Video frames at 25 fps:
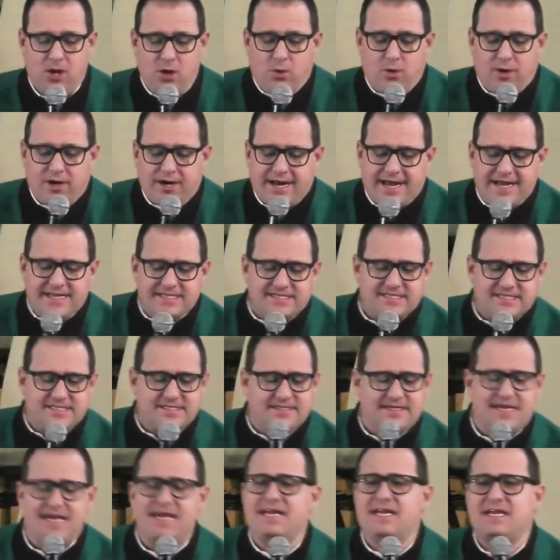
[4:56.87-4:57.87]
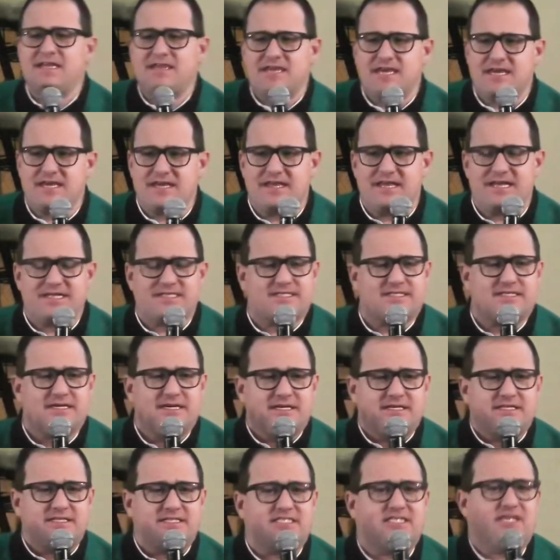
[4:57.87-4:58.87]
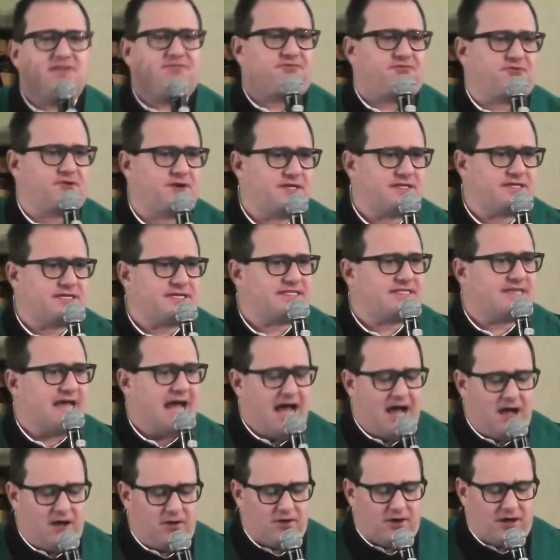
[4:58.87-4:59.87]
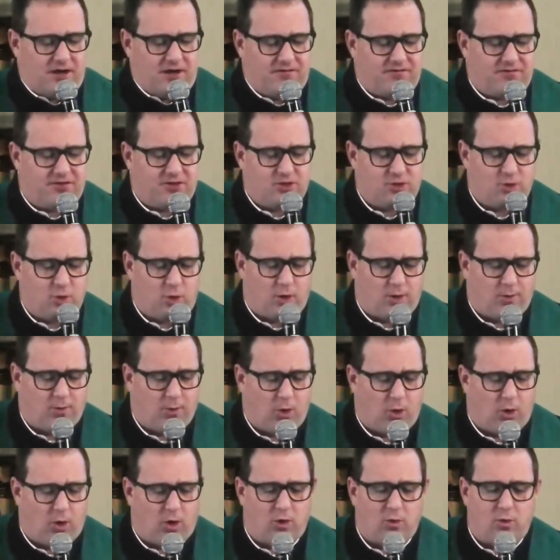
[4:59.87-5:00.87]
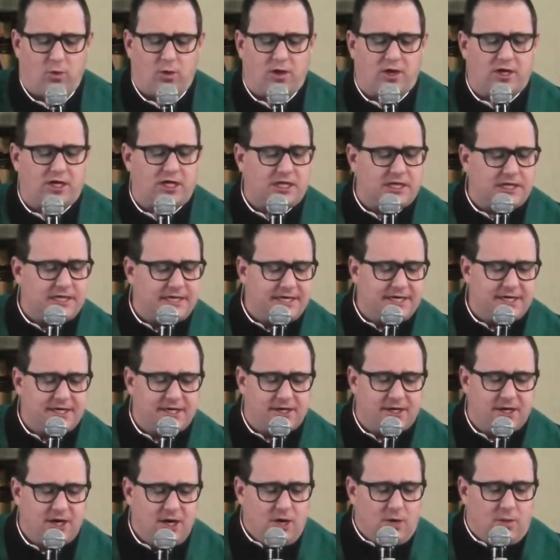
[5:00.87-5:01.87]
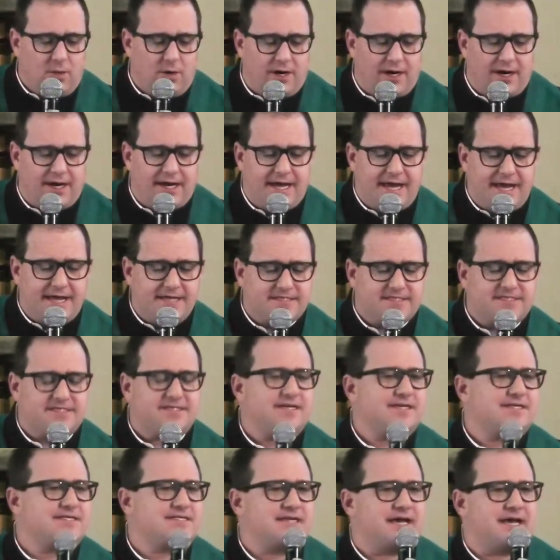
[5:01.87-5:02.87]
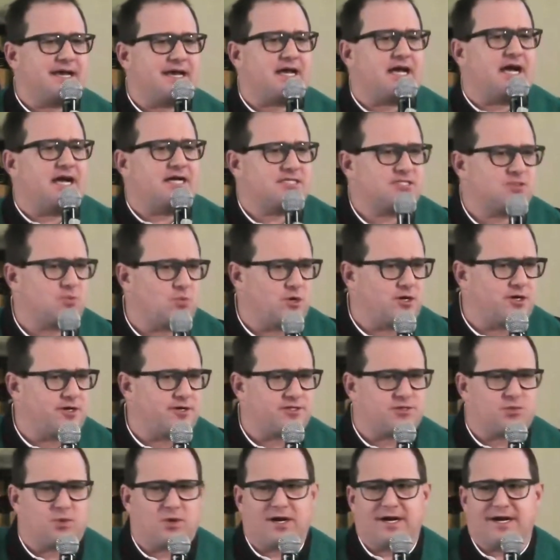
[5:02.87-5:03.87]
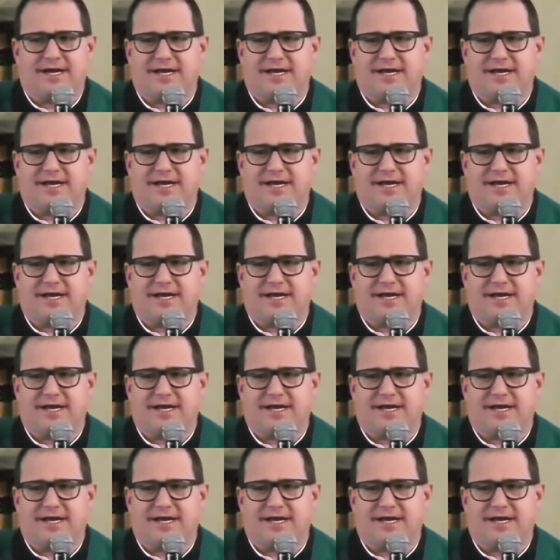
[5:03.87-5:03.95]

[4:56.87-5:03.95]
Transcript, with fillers: We're against anything that's different, that's out of the normal, or we're clear. We're against things like cuss words, we're